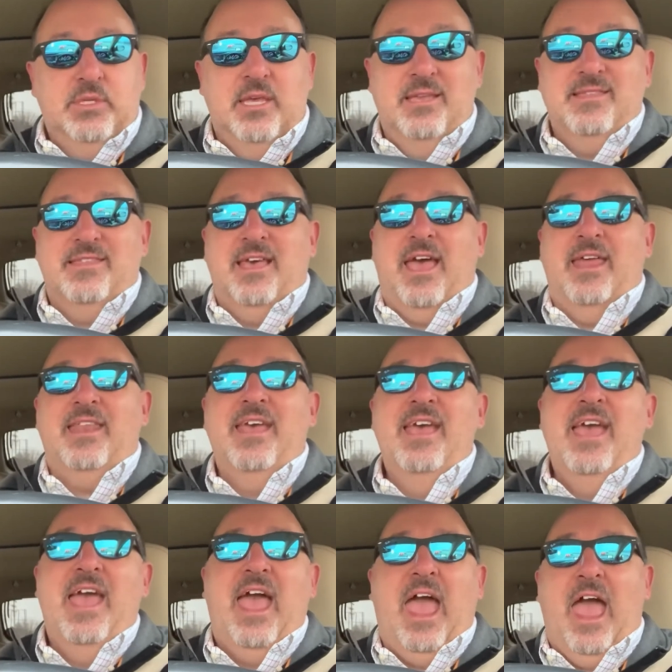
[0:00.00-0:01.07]
that
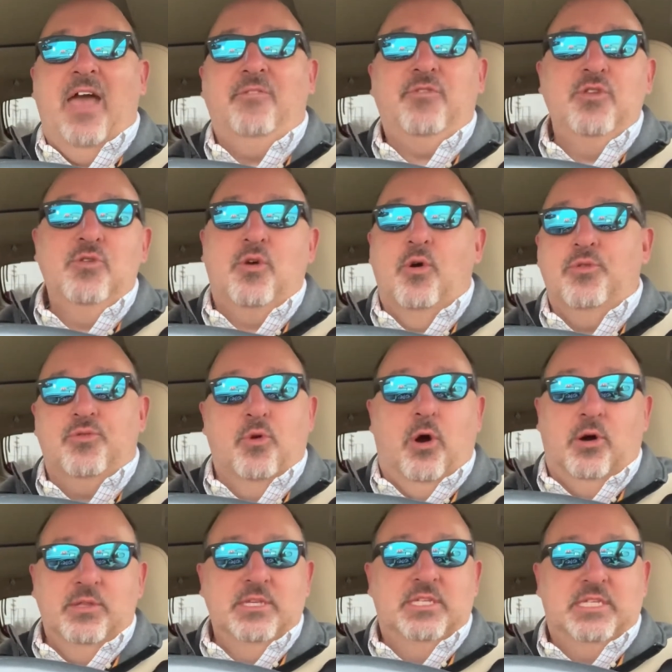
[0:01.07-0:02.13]
after you go through all
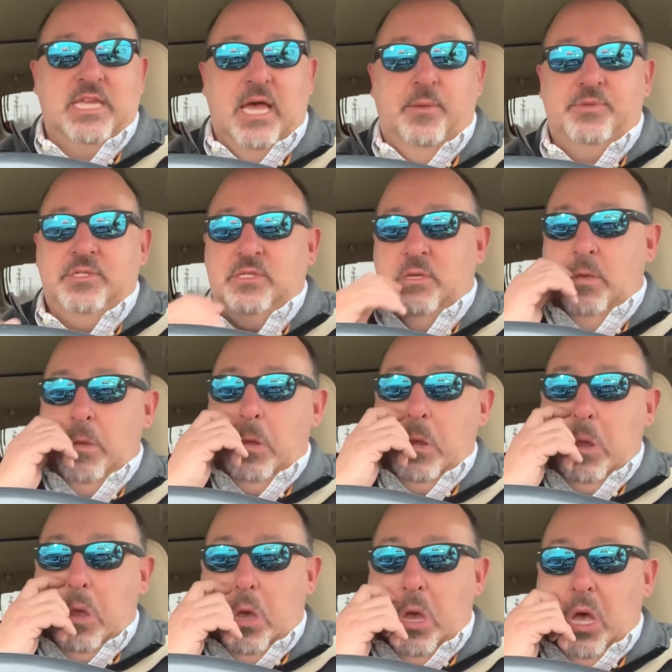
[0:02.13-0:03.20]
these steps,
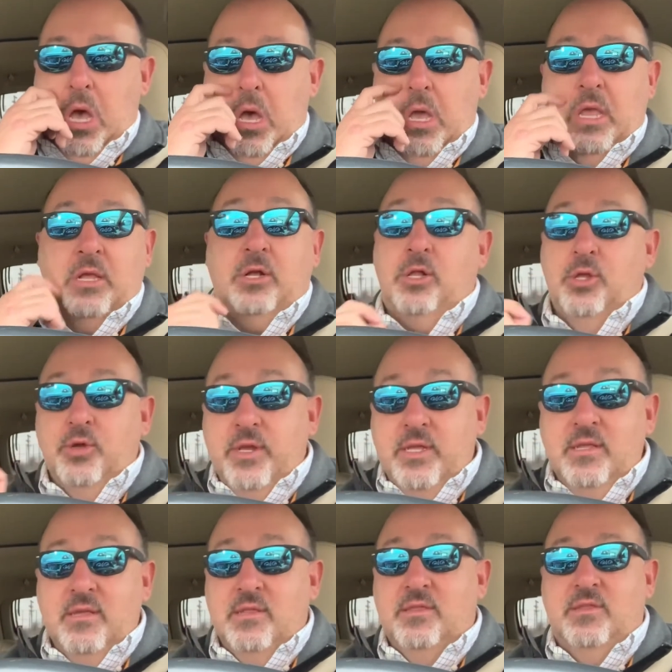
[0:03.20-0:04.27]

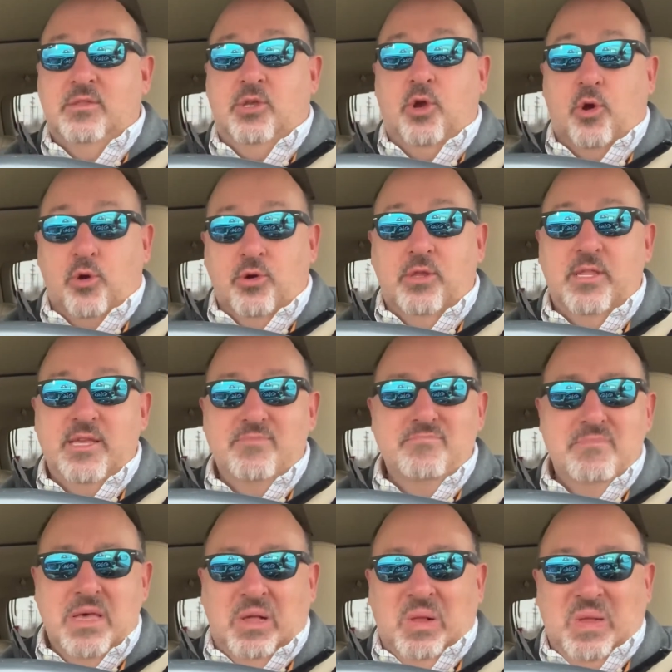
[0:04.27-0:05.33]
including curdling
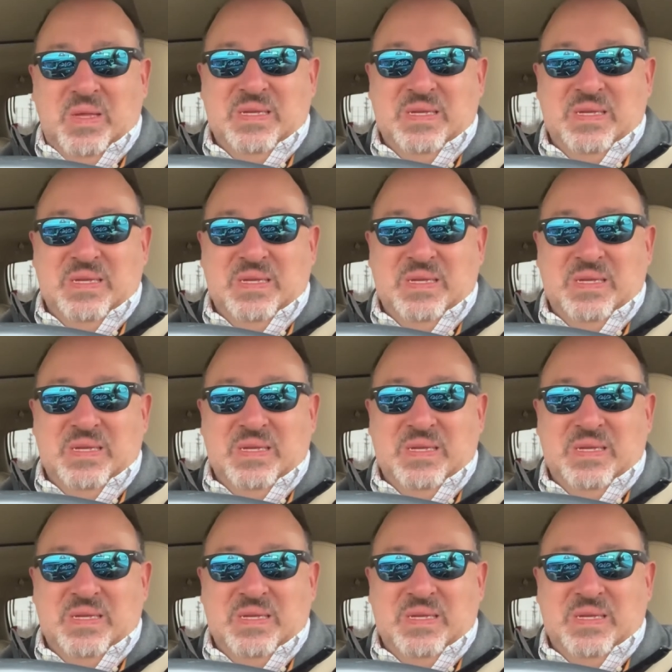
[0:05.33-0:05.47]
milk,